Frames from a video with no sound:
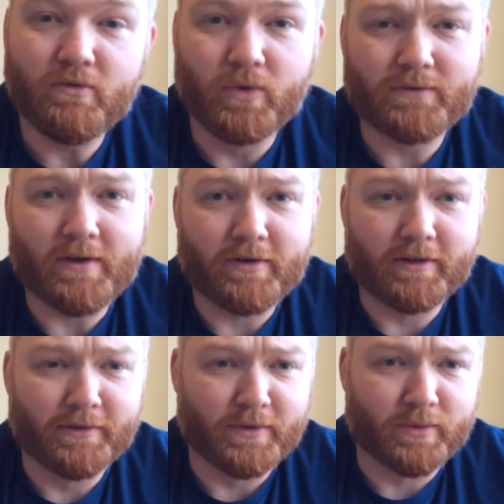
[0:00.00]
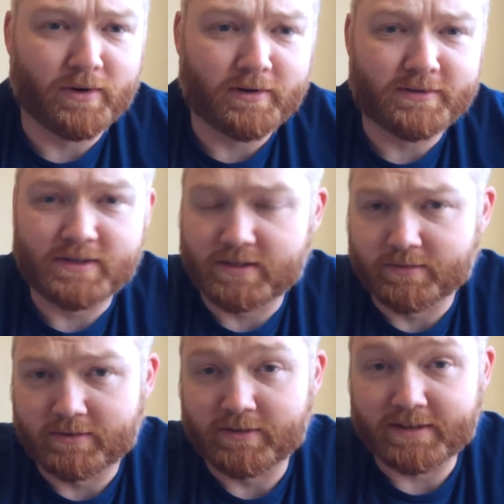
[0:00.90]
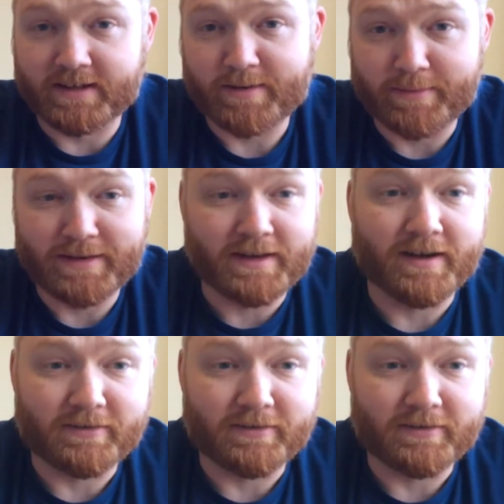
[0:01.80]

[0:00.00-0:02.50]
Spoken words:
we've traveled all over the world. Just a real quick thing about me,